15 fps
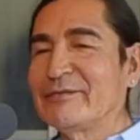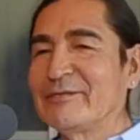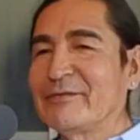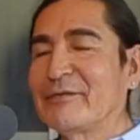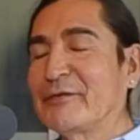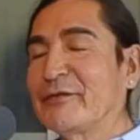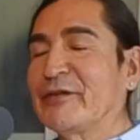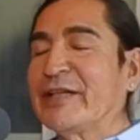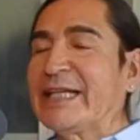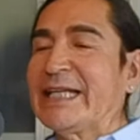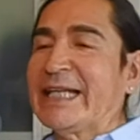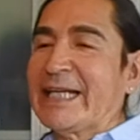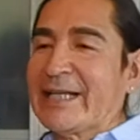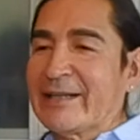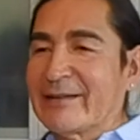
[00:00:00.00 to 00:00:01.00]

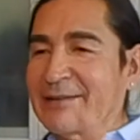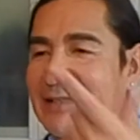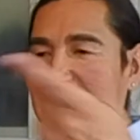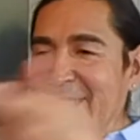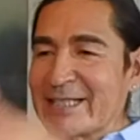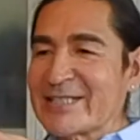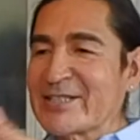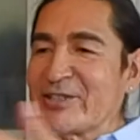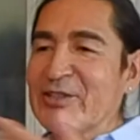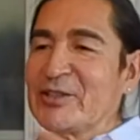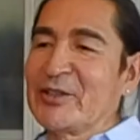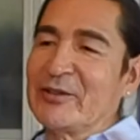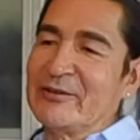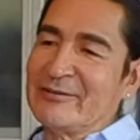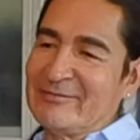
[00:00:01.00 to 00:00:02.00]
feeding the
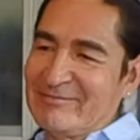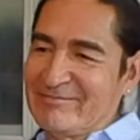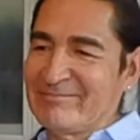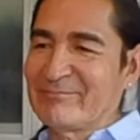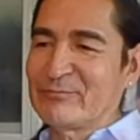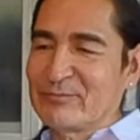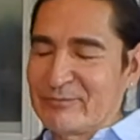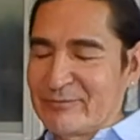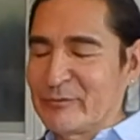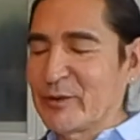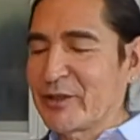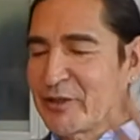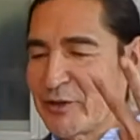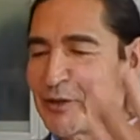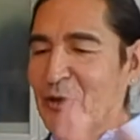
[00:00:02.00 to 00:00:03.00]
listener
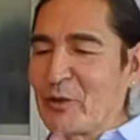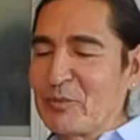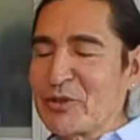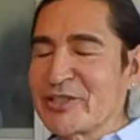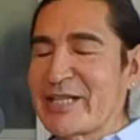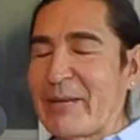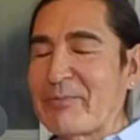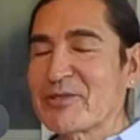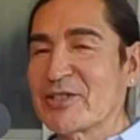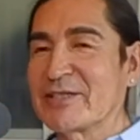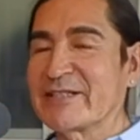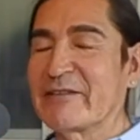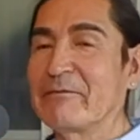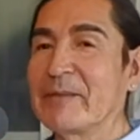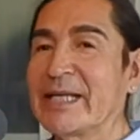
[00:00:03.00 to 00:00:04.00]
with her own
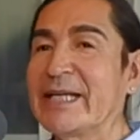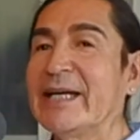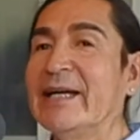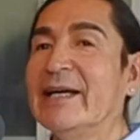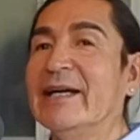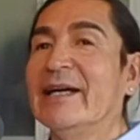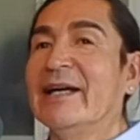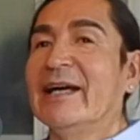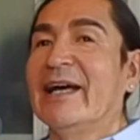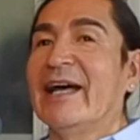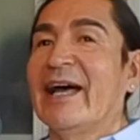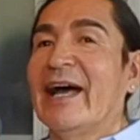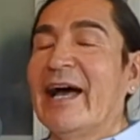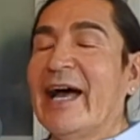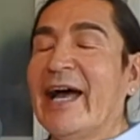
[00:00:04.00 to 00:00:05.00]
perceptions of me.
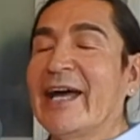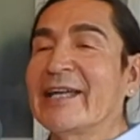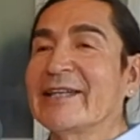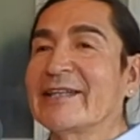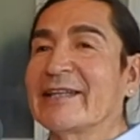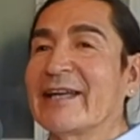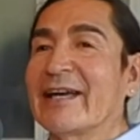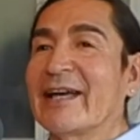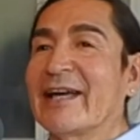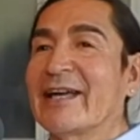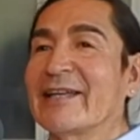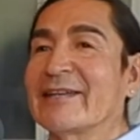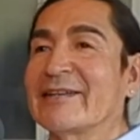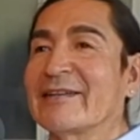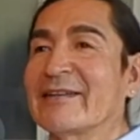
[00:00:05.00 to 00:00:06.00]

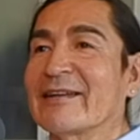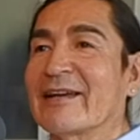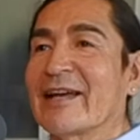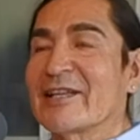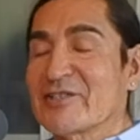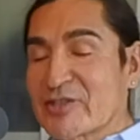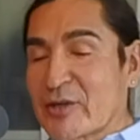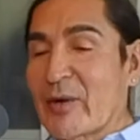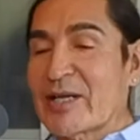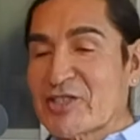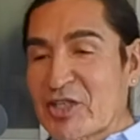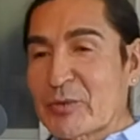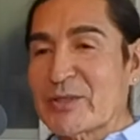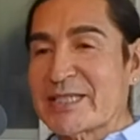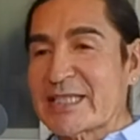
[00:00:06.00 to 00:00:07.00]
And so as
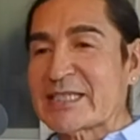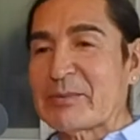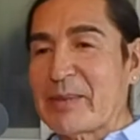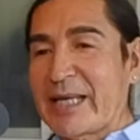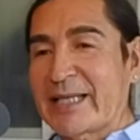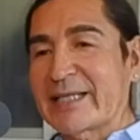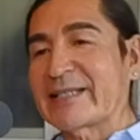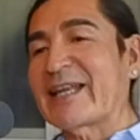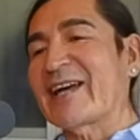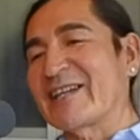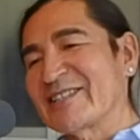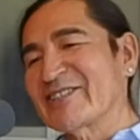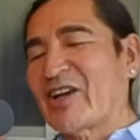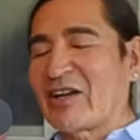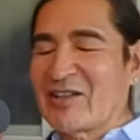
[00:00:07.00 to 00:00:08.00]
she was explaining,
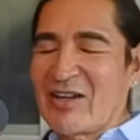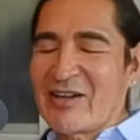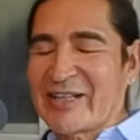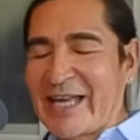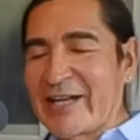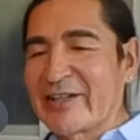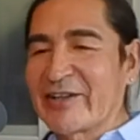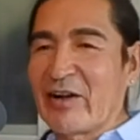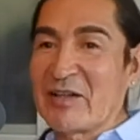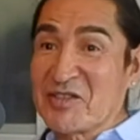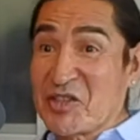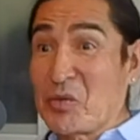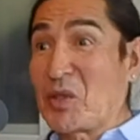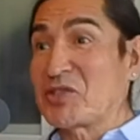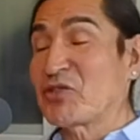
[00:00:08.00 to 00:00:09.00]
he's got long hair and
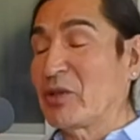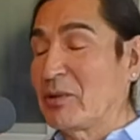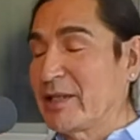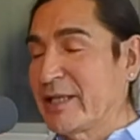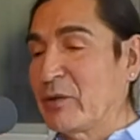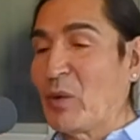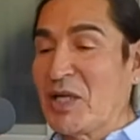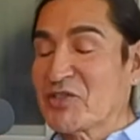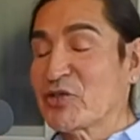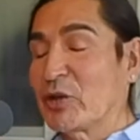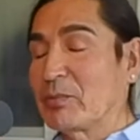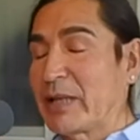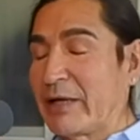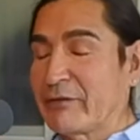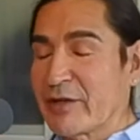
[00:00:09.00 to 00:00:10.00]
he wants to
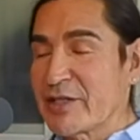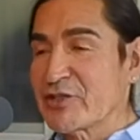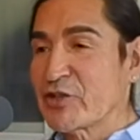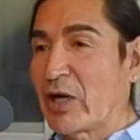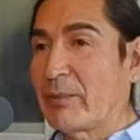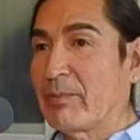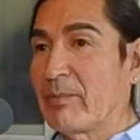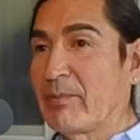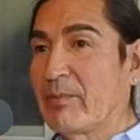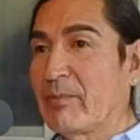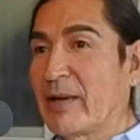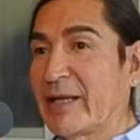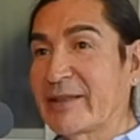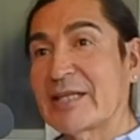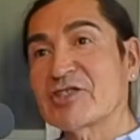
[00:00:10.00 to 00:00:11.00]
apply for this job. And then